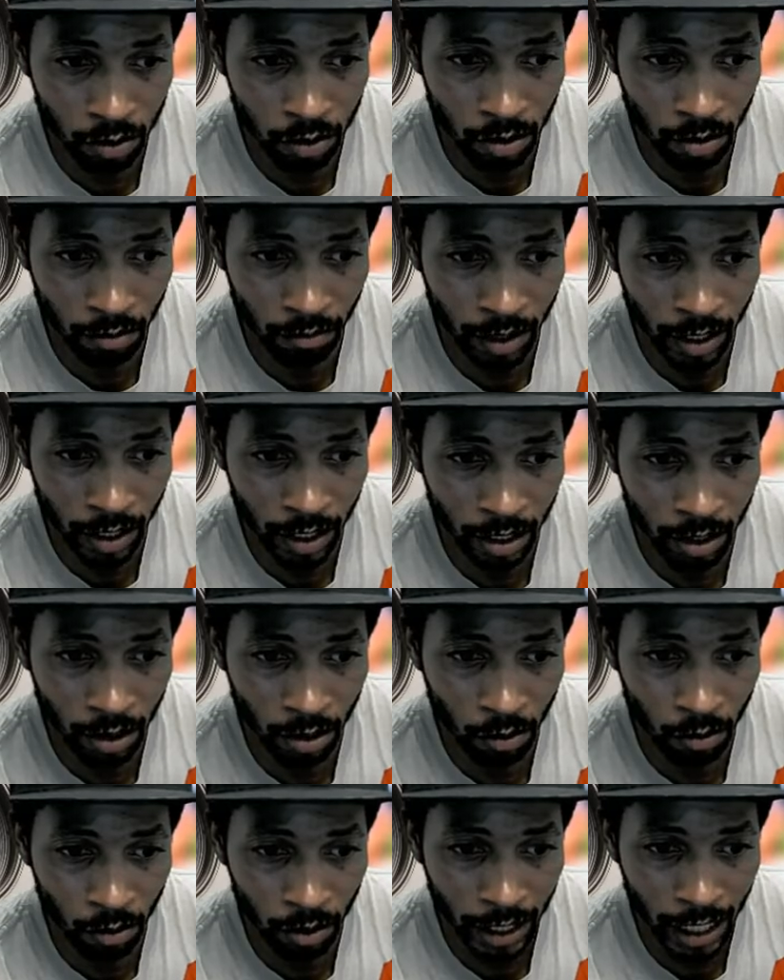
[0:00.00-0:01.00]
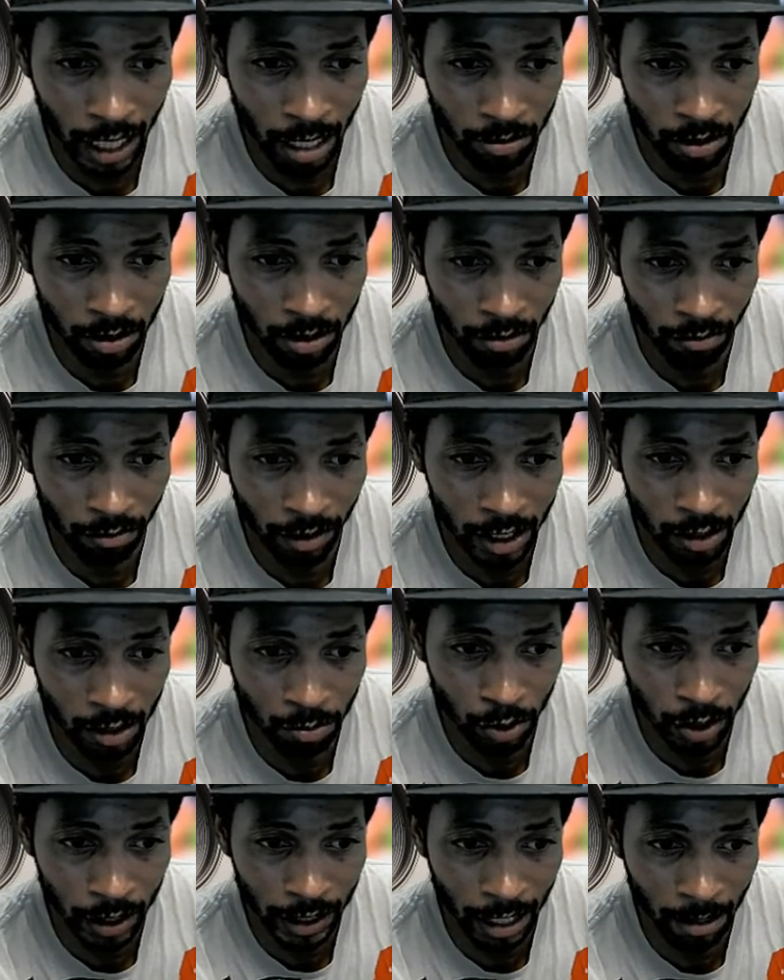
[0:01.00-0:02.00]
to the video capture device,
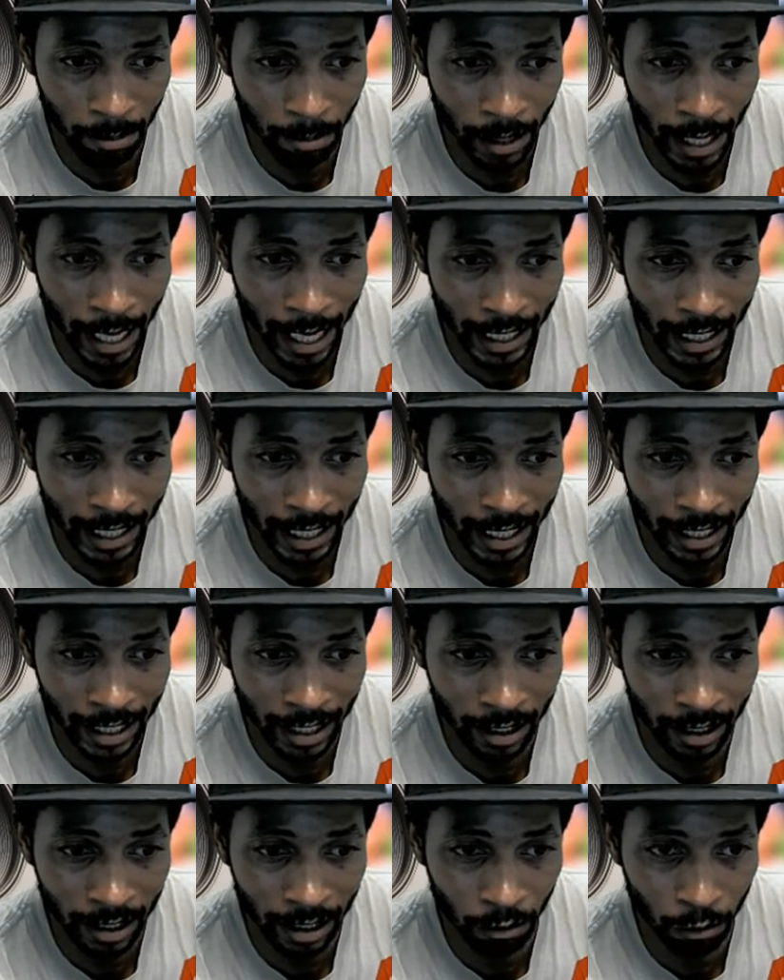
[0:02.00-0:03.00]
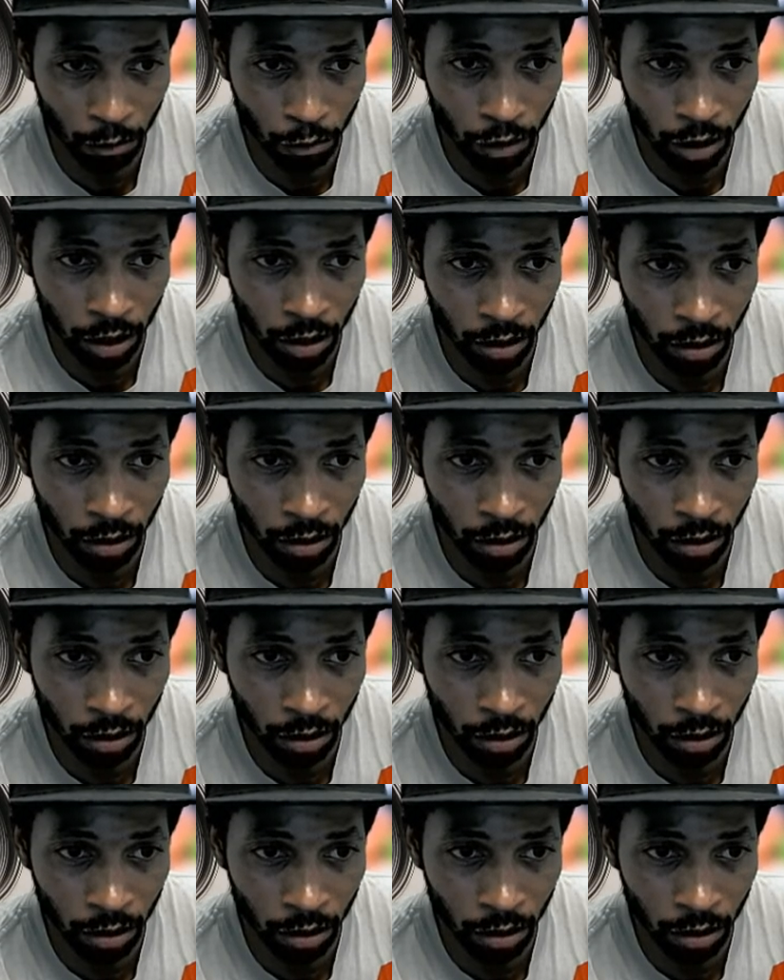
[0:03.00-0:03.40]
bring that back, and then get rid